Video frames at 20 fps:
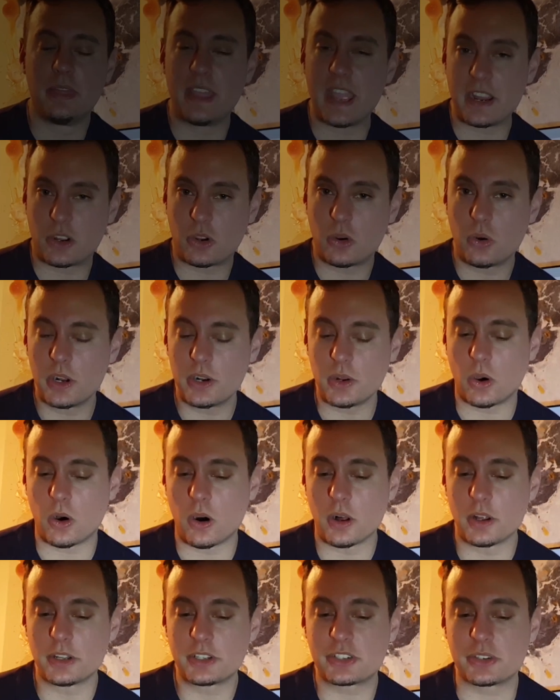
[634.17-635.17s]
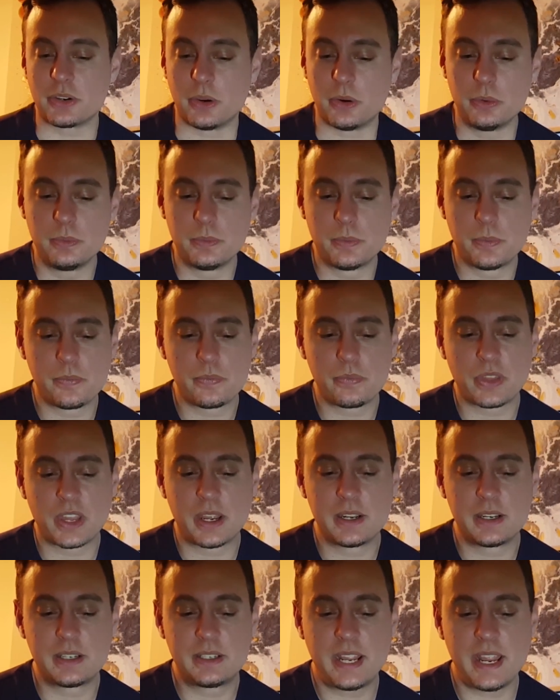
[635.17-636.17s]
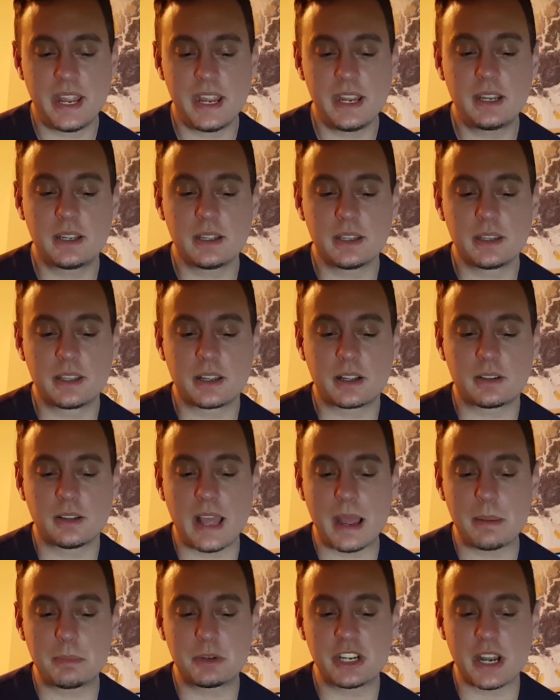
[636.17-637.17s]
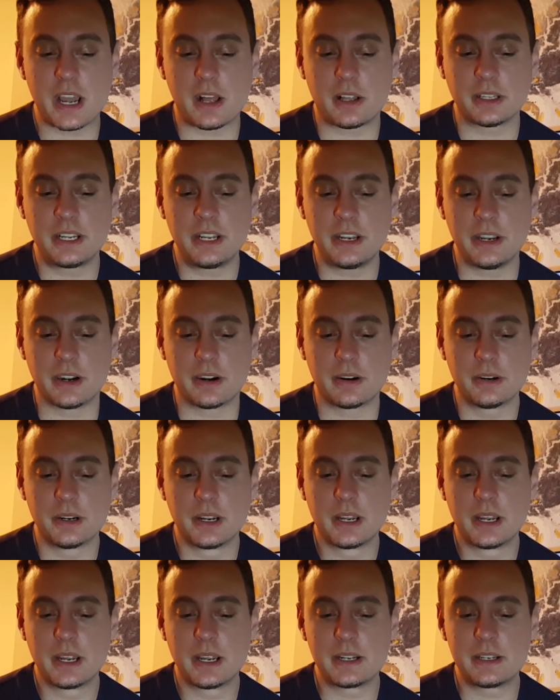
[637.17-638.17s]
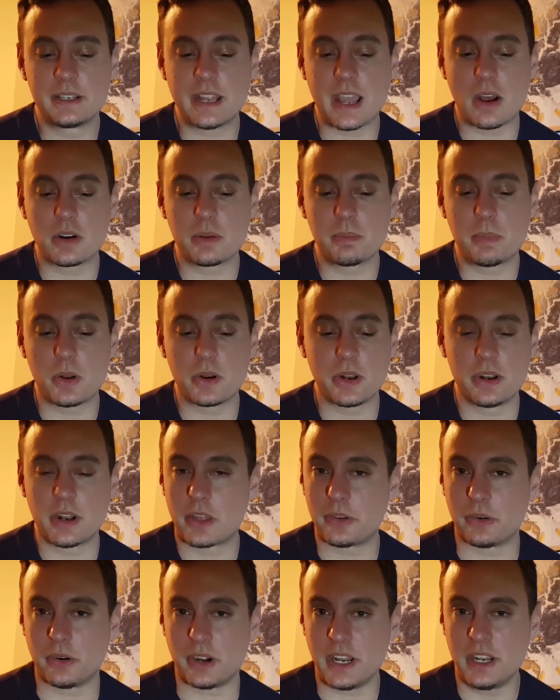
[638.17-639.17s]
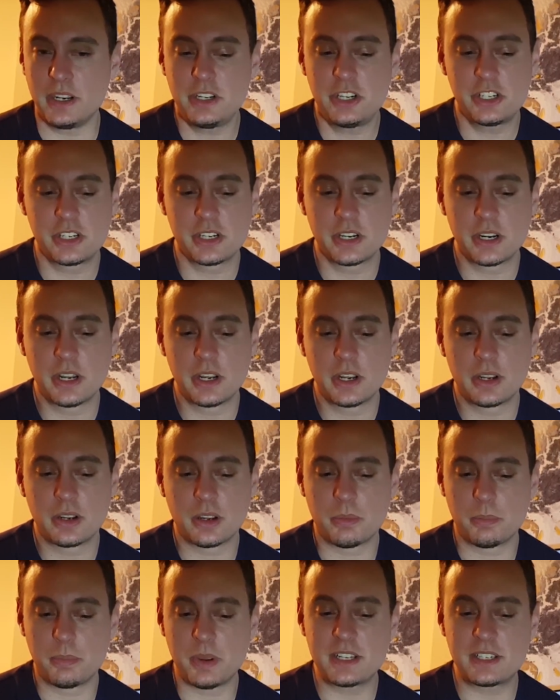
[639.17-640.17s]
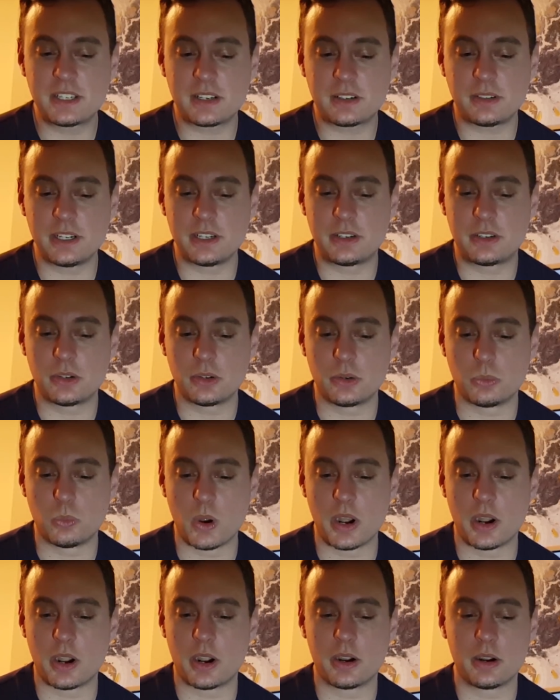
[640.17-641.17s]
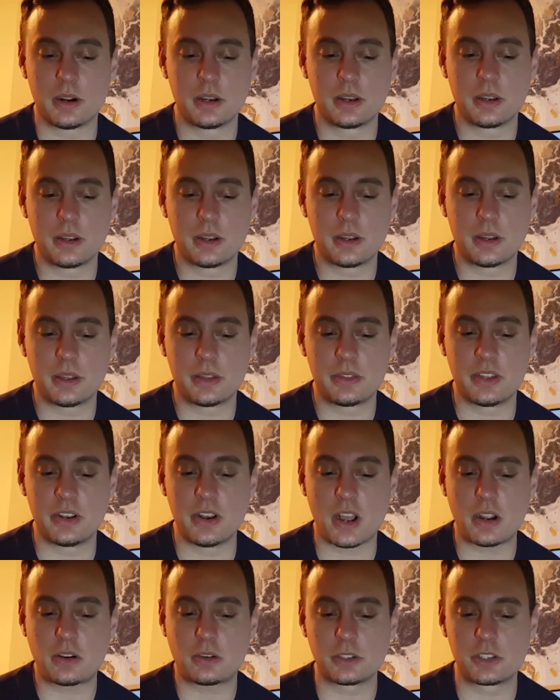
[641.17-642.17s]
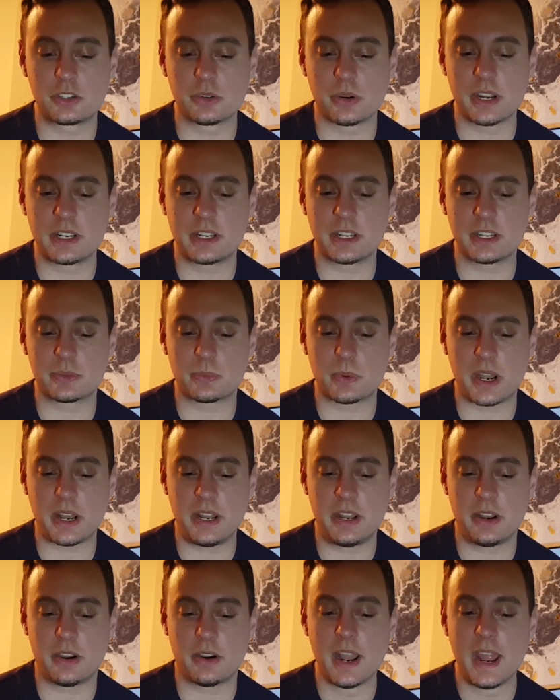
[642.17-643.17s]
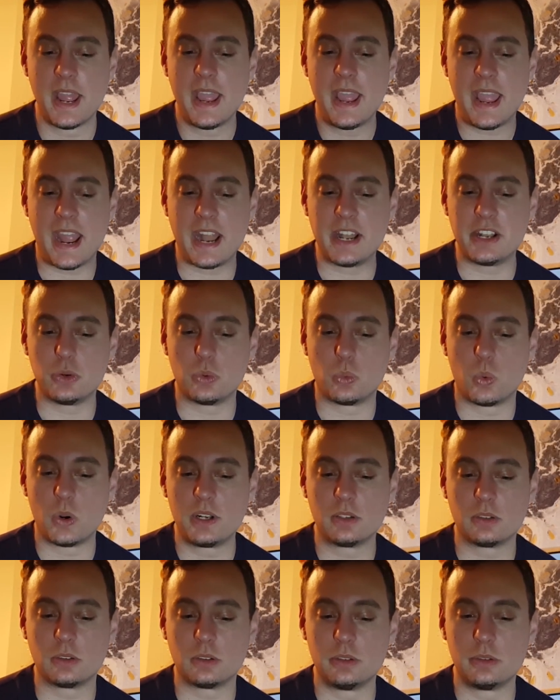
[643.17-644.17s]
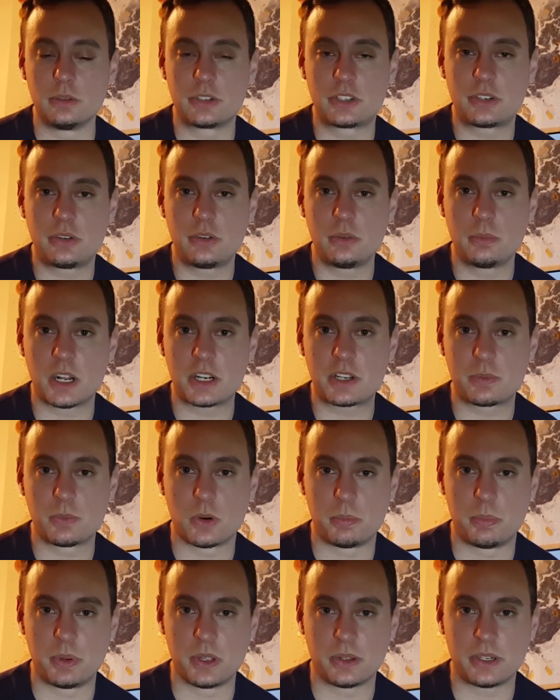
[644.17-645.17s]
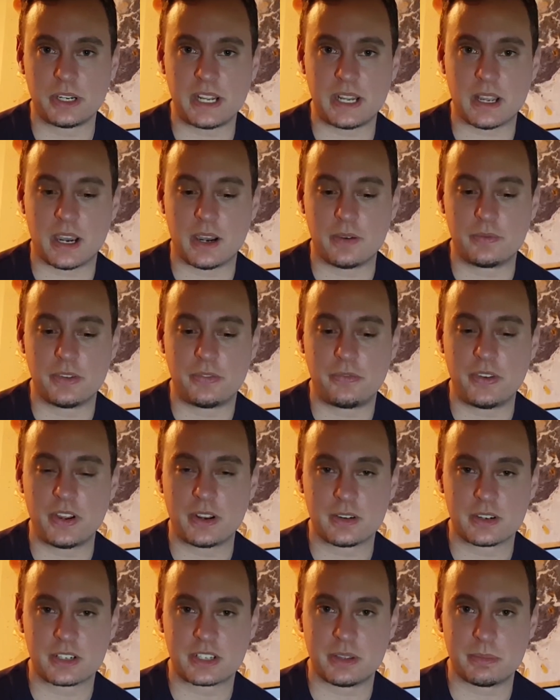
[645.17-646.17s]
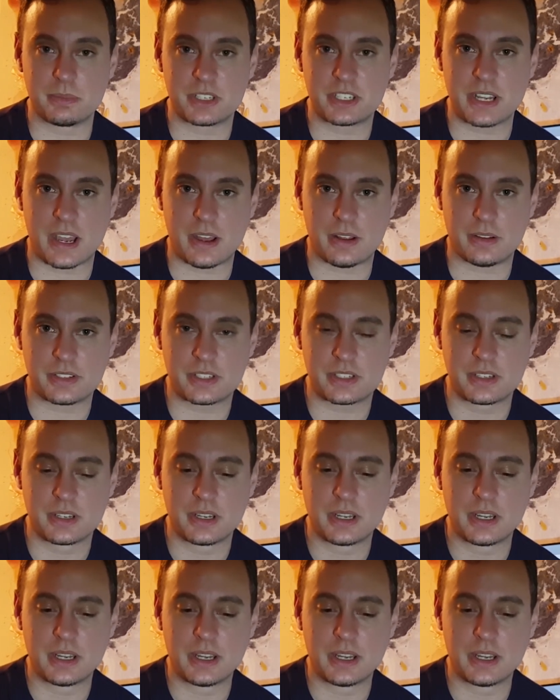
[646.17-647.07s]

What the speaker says: They could also take the clamshell here down about another inch, basically to where the knuckle joint is right here, and you wouldn't lose too much mobility of the fingers themselves.